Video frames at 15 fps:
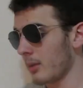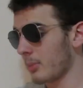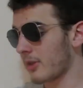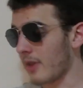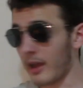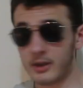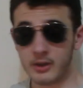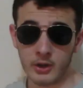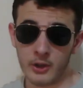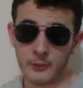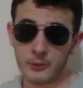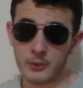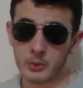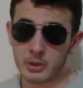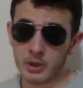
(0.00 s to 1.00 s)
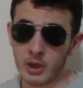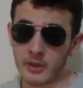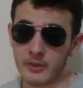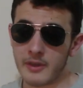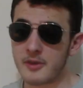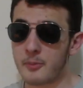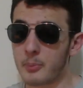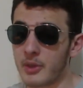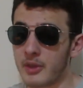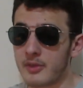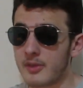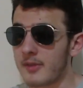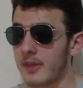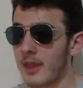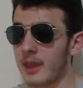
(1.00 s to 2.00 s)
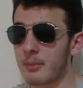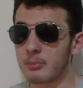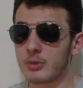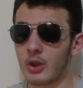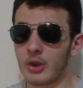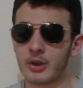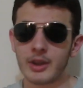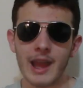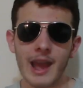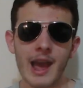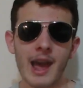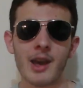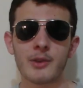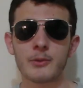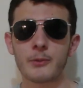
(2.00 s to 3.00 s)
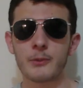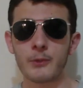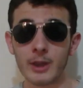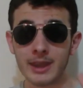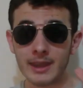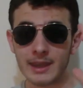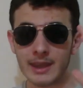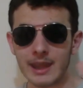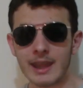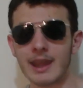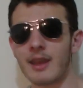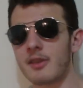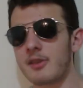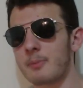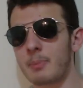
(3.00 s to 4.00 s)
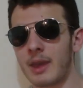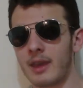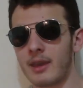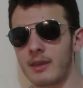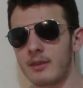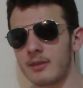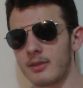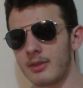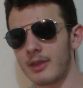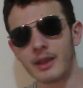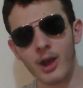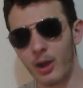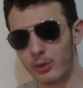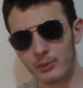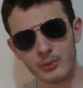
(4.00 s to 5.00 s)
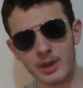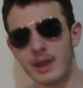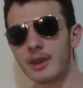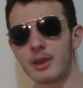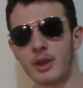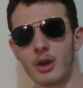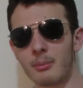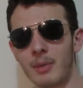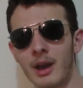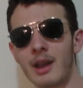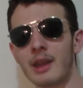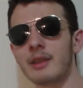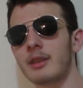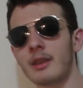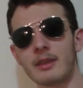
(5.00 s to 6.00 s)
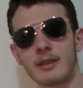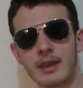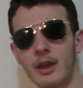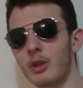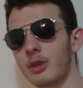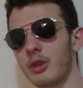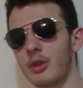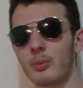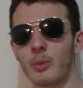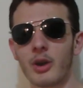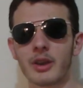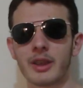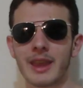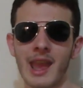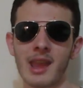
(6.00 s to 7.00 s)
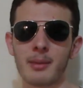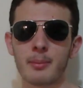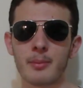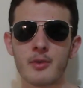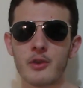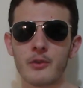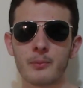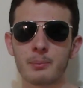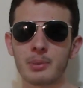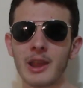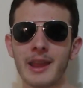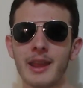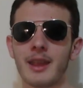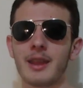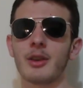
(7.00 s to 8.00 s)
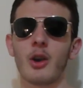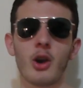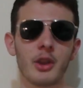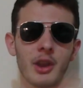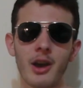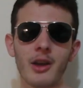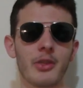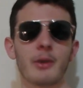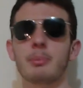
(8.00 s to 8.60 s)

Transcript: Because I don't know if you would know this, but Steam don't have fucking ESP. They can't read your mind and tell you what games you've played on other